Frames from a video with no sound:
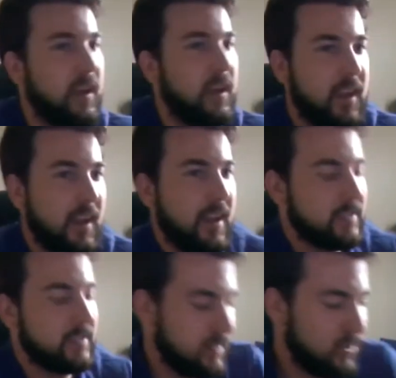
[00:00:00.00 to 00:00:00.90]
Yeah, I
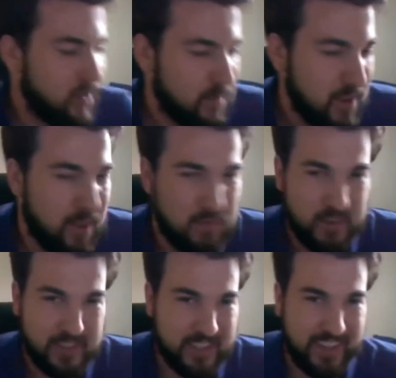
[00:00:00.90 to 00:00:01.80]
asked because I dropped out for
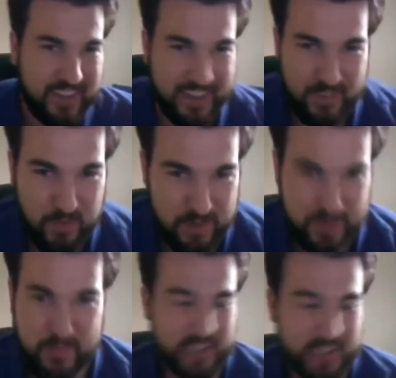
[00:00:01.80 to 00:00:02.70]
a second and I wanted
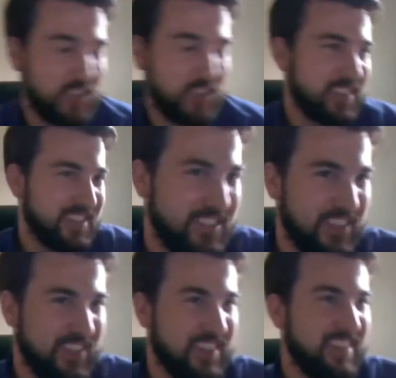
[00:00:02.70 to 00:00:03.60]
to make sure. So,
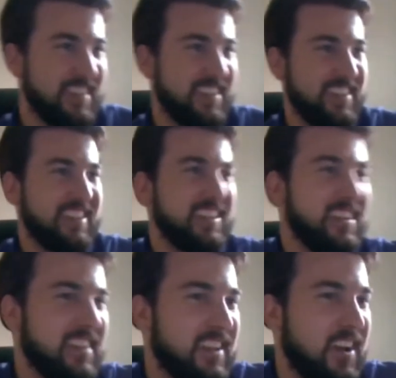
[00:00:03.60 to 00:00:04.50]

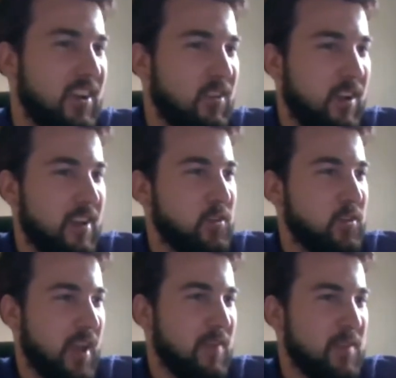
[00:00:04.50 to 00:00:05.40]
all right, do
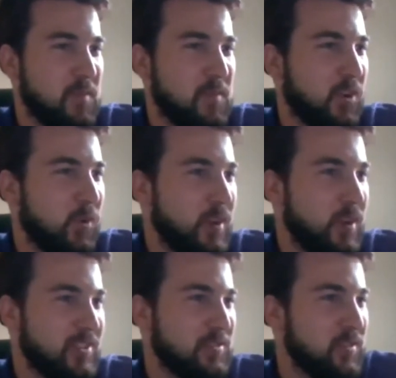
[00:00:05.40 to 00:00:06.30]
we have any more
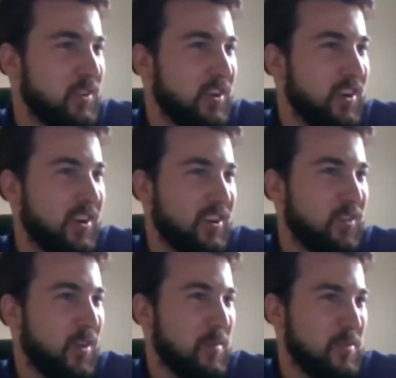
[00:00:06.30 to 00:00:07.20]
questions for our
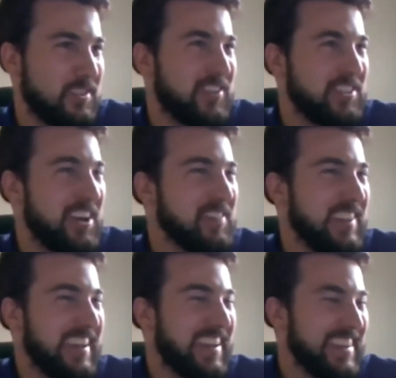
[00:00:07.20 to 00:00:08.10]
great presenter, Tommy?